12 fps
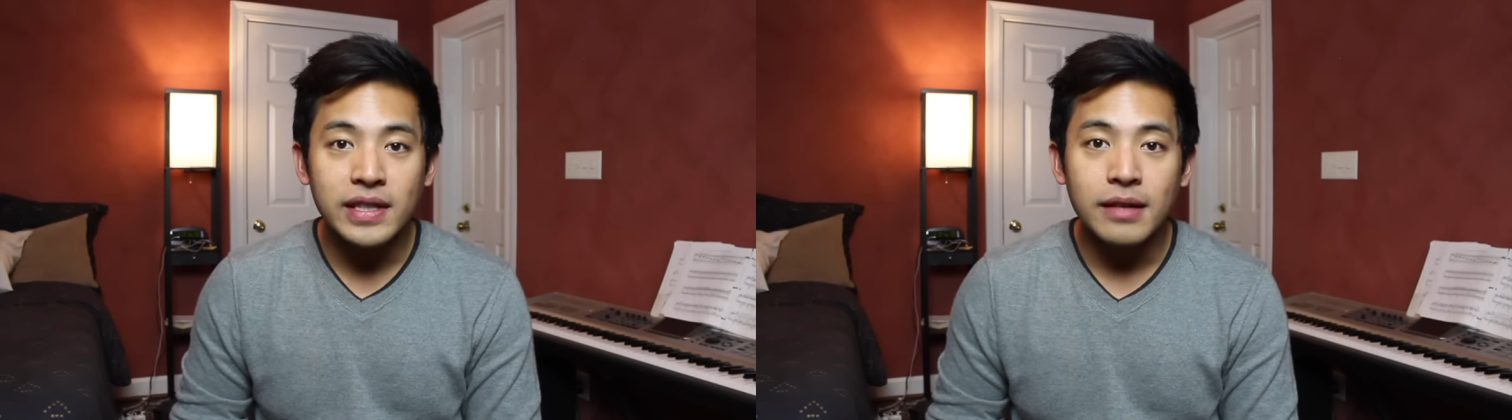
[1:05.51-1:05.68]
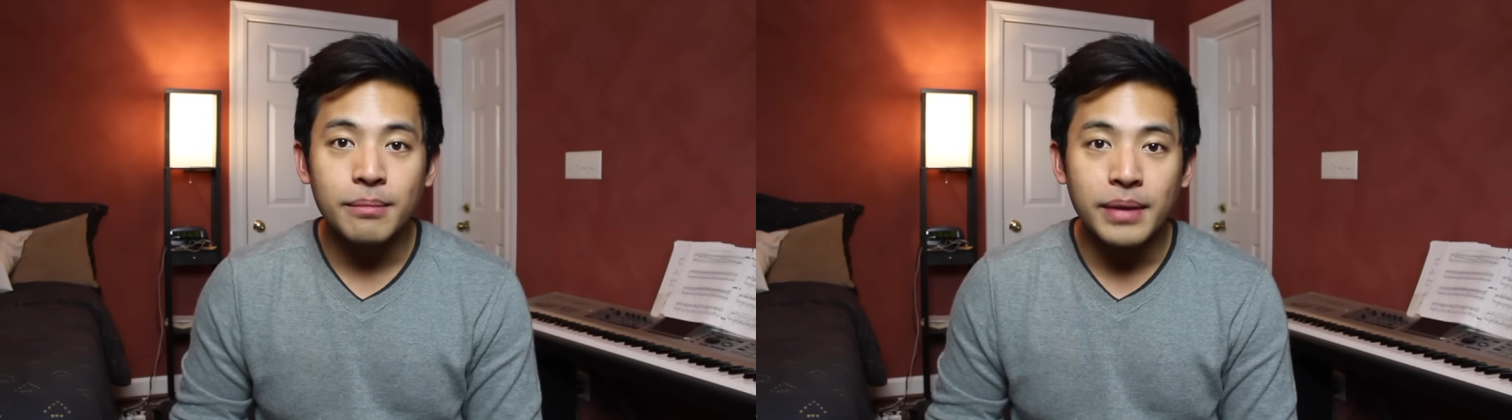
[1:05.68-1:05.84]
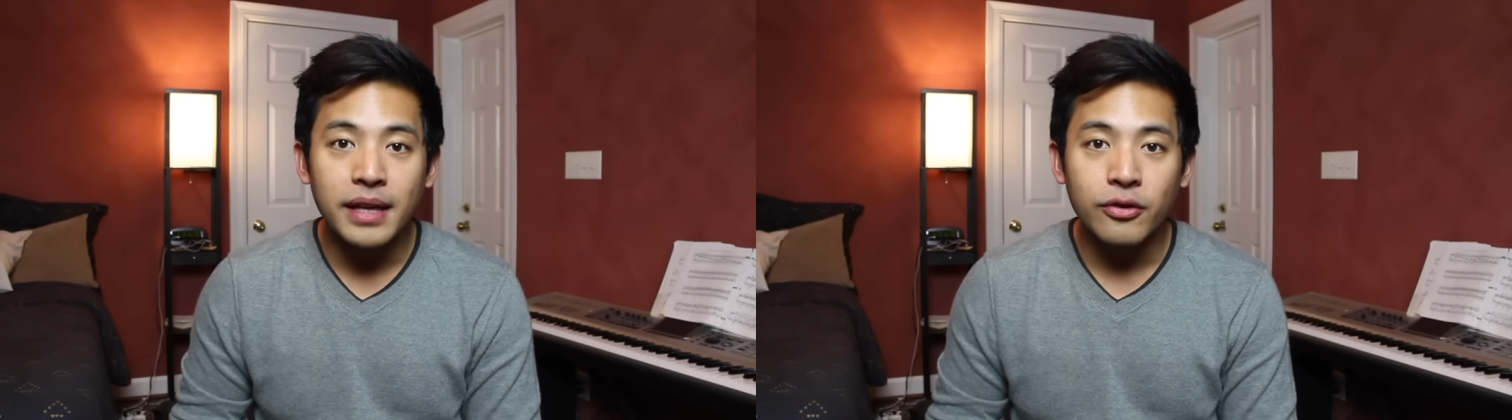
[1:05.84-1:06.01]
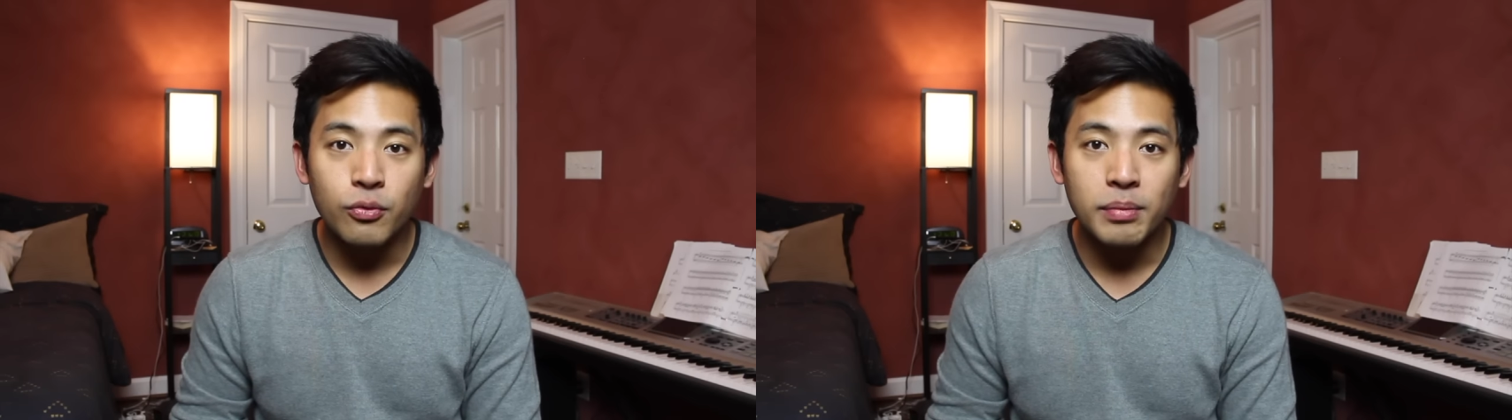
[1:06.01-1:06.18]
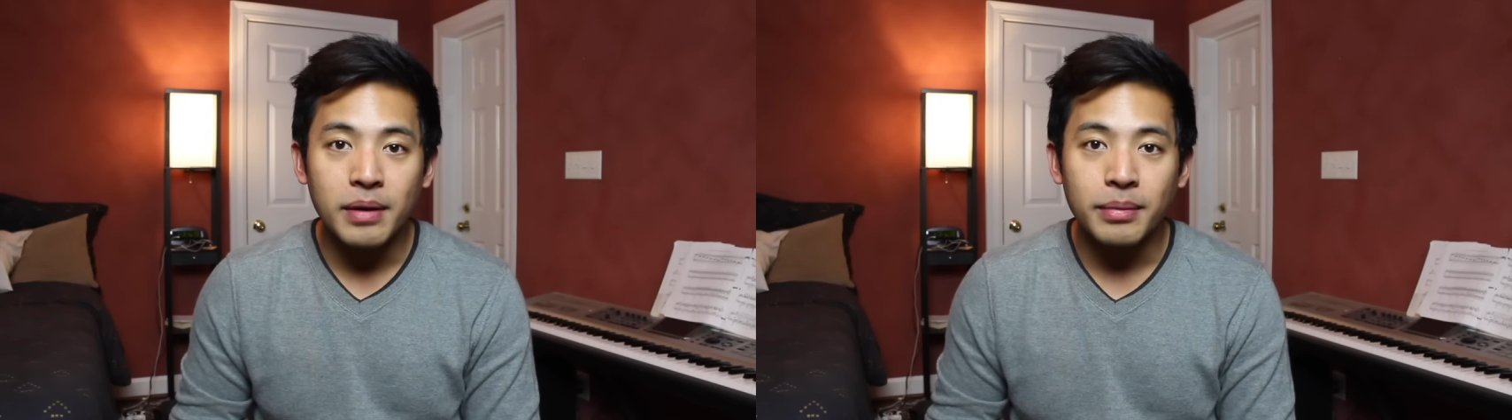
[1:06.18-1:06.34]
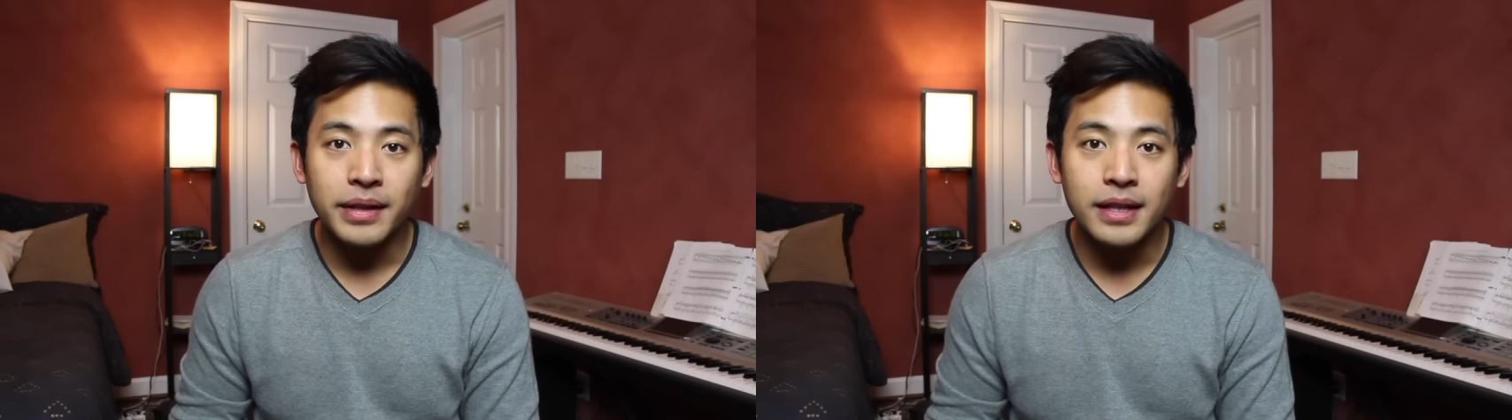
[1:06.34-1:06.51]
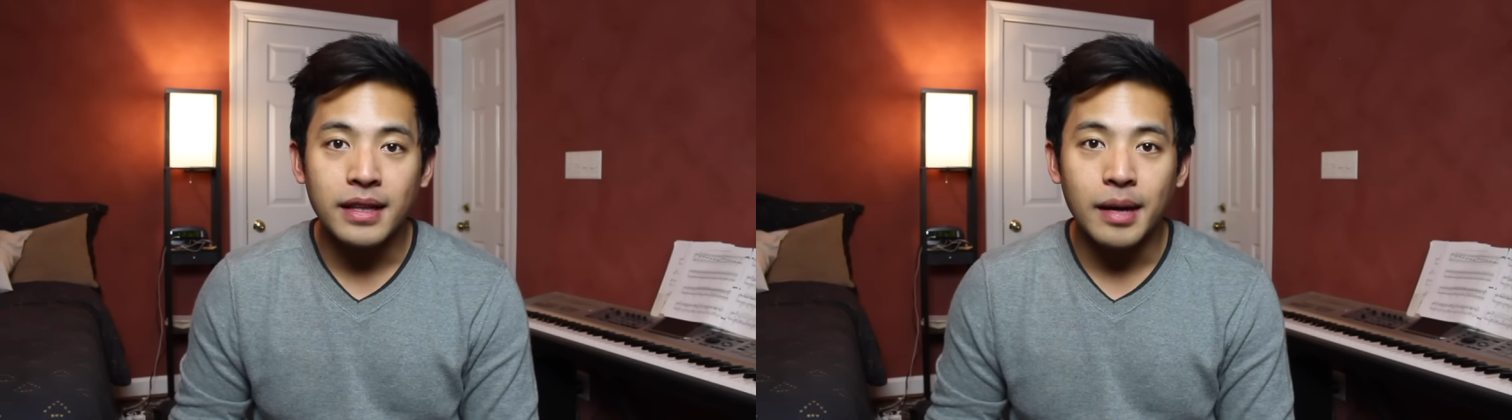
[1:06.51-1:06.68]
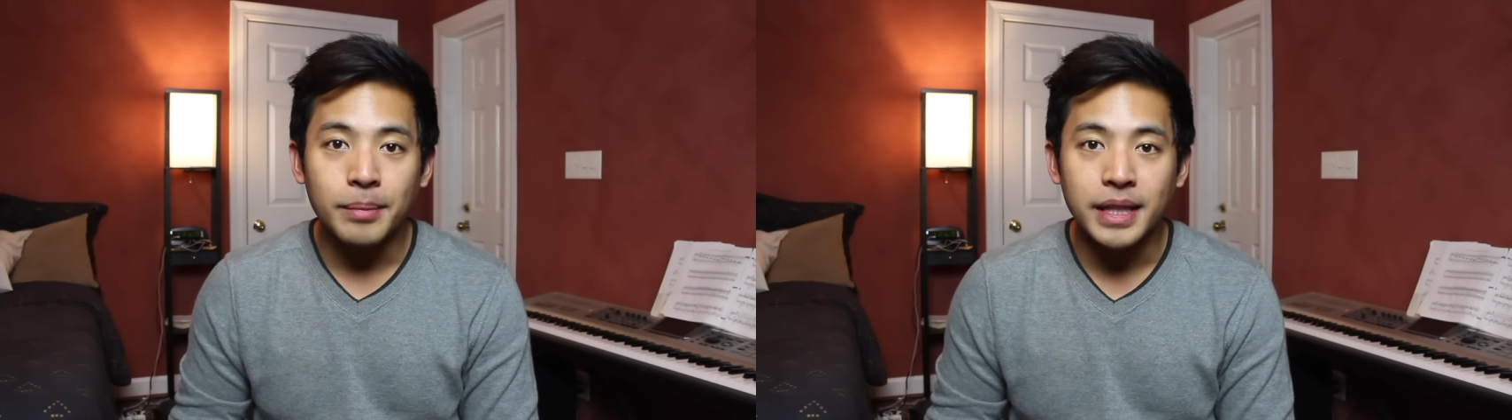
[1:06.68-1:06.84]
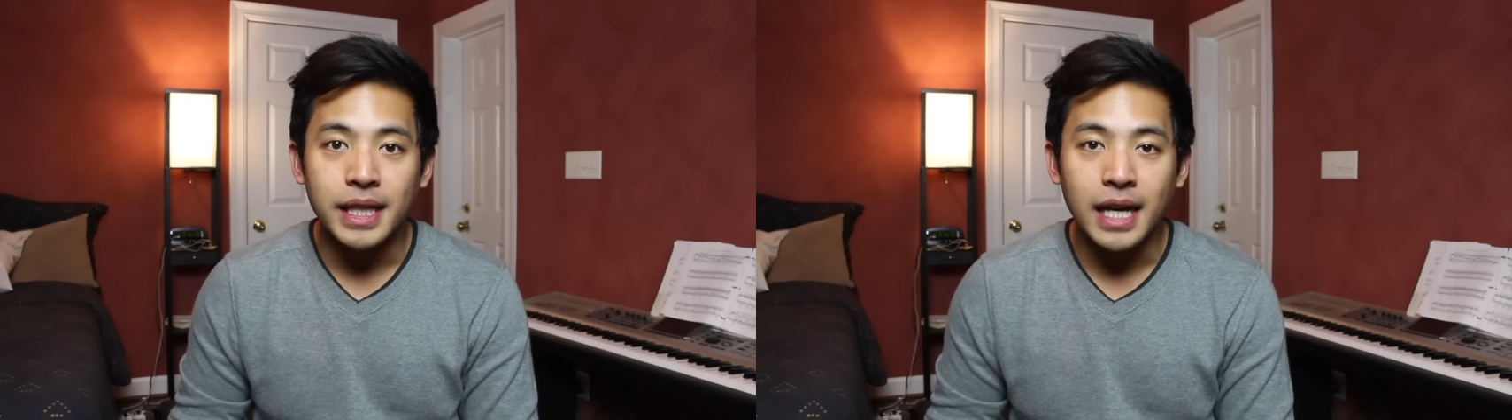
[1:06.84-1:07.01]
see him being the Republican
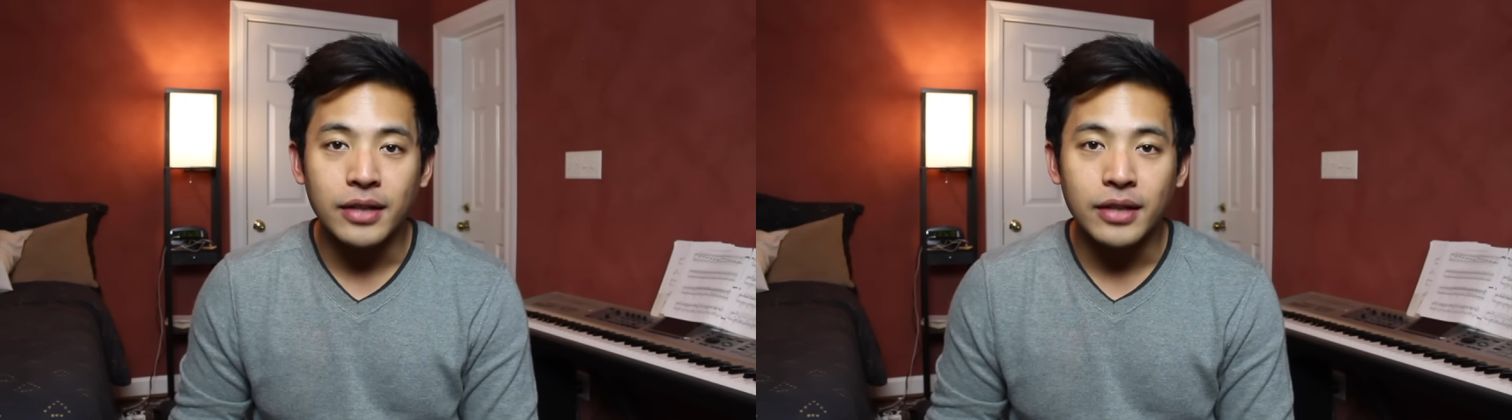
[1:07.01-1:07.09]
nominee.